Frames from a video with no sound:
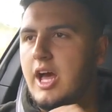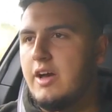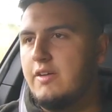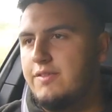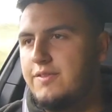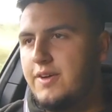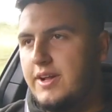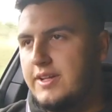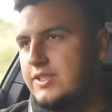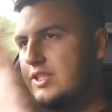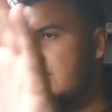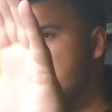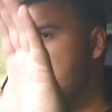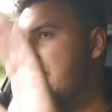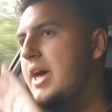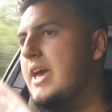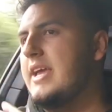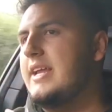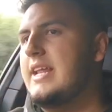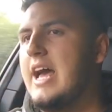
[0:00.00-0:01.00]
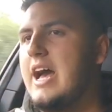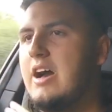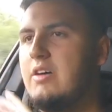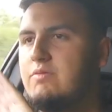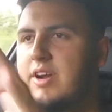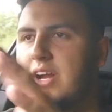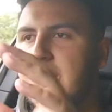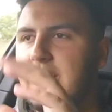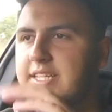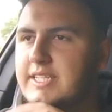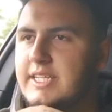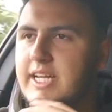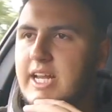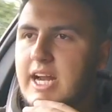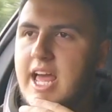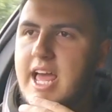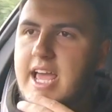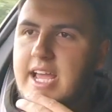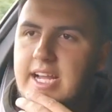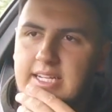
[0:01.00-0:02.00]
Funds had paid out, ready to
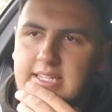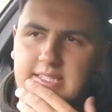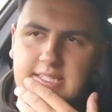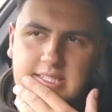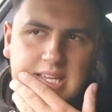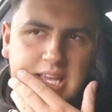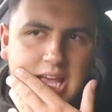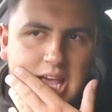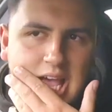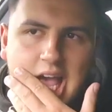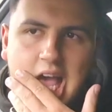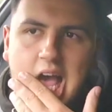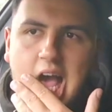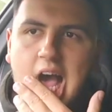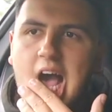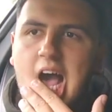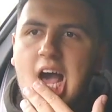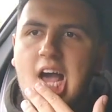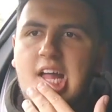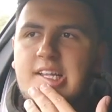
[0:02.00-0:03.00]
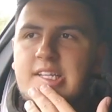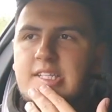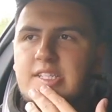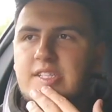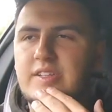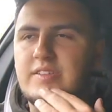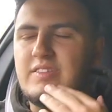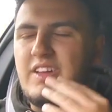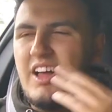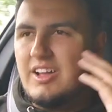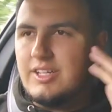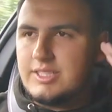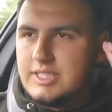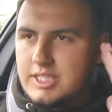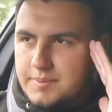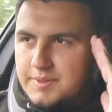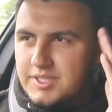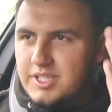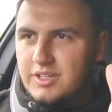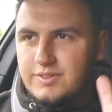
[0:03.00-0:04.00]
collect, and I
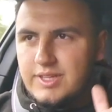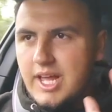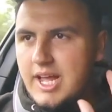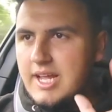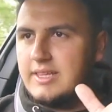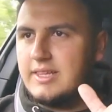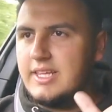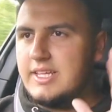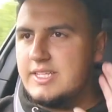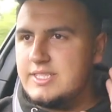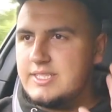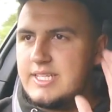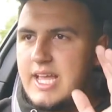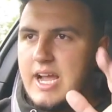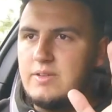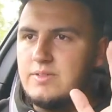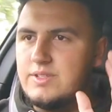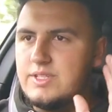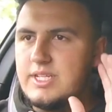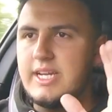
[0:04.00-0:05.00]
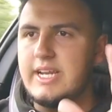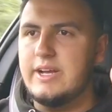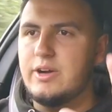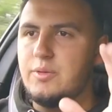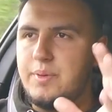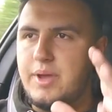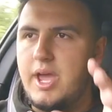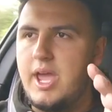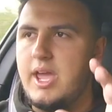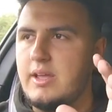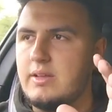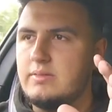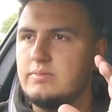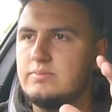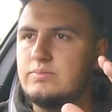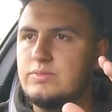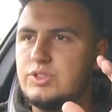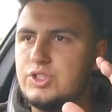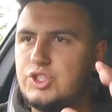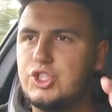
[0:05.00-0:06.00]
said to myself, this sounds a little bit
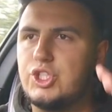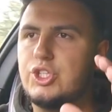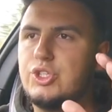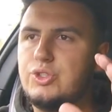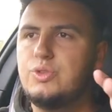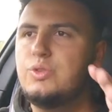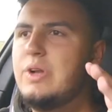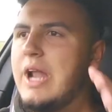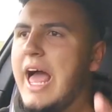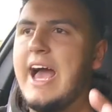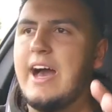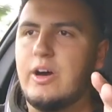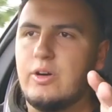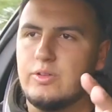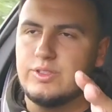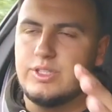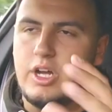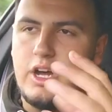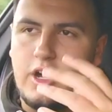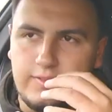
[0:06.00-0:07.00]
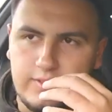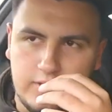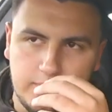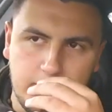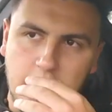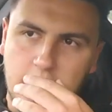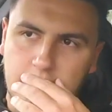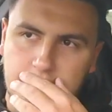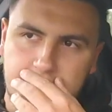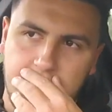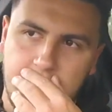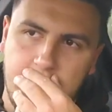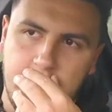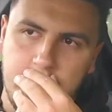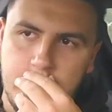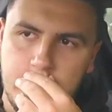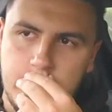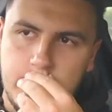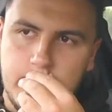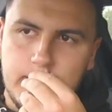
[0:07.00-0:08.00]
too loud
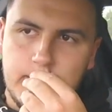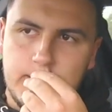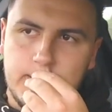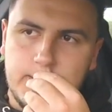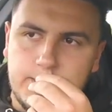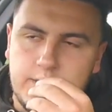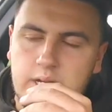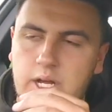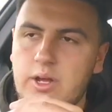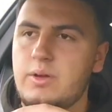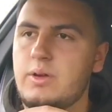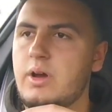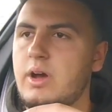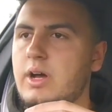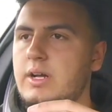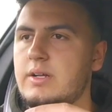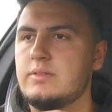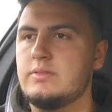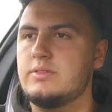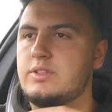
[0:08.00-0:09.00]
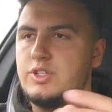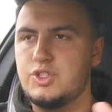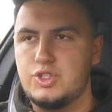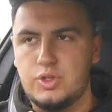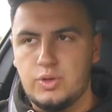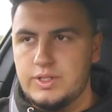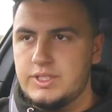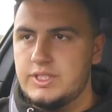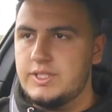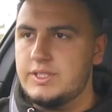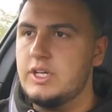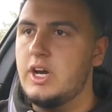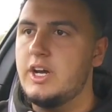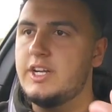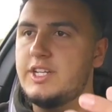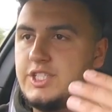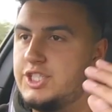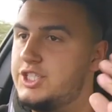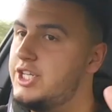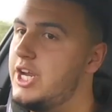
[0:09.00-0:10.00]
aftermarket. So I was talking to the guy
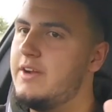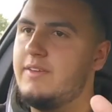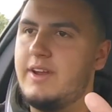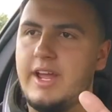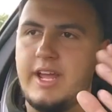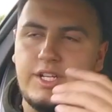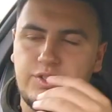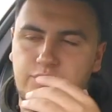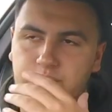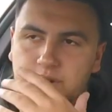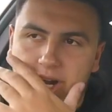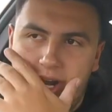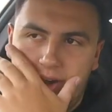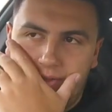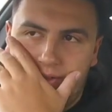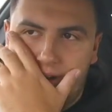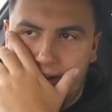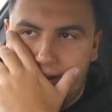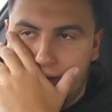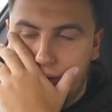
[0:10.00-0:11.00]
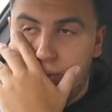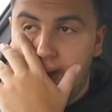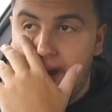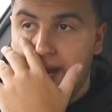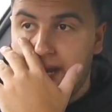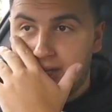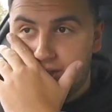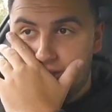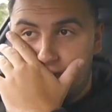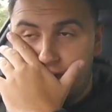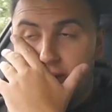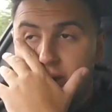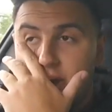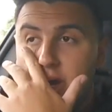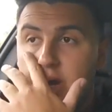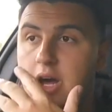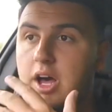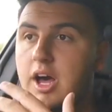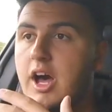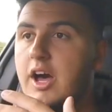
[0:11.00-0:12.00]
and he said, yeah, it is really, really quick. So
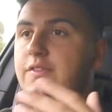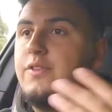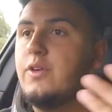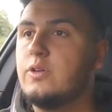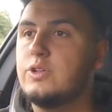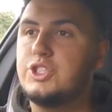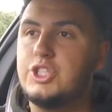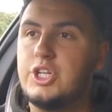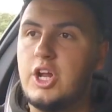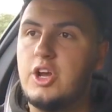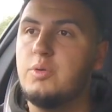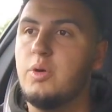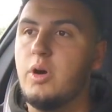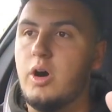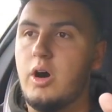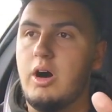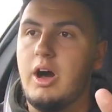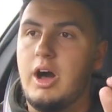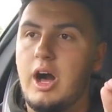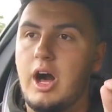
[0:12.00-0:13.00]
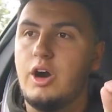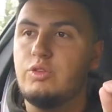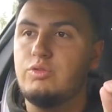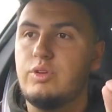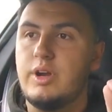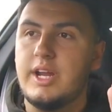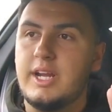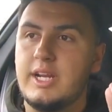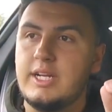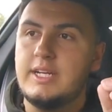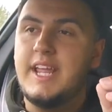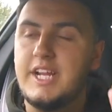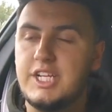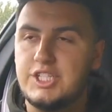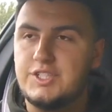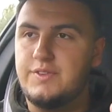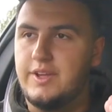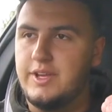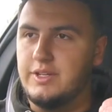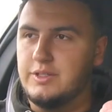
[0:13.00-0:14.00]
I thought, do you know what? I'll ring
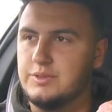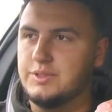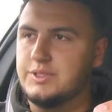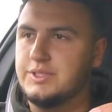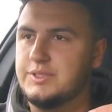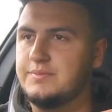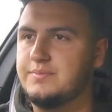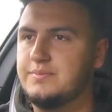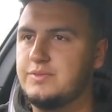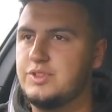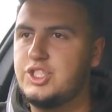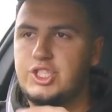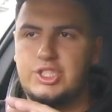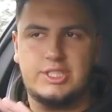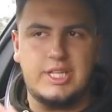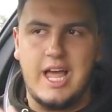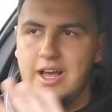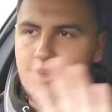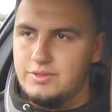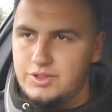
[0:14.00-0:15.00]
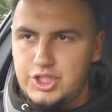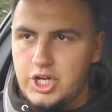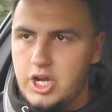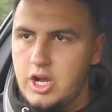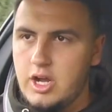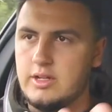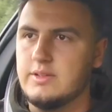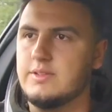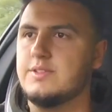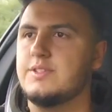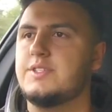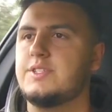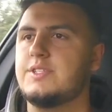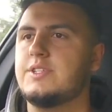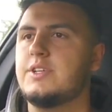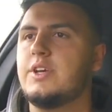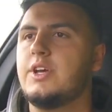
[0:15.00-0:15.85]
Litchfield, just out of chance.